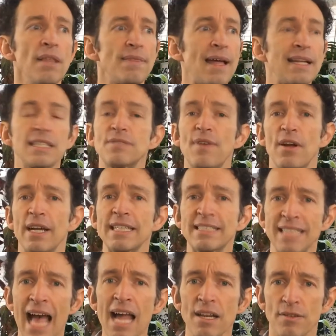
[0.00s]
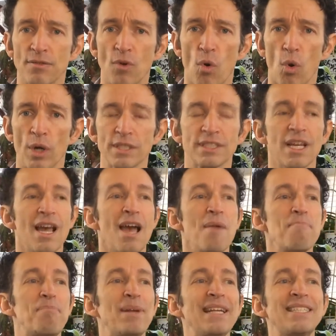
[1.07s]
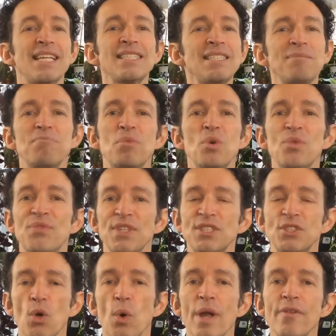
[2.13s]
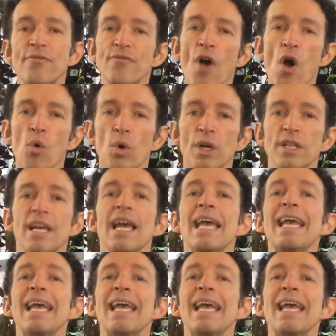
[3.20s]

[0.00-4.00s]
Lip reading: That is very sad, of course, but it doesn't move the story forward.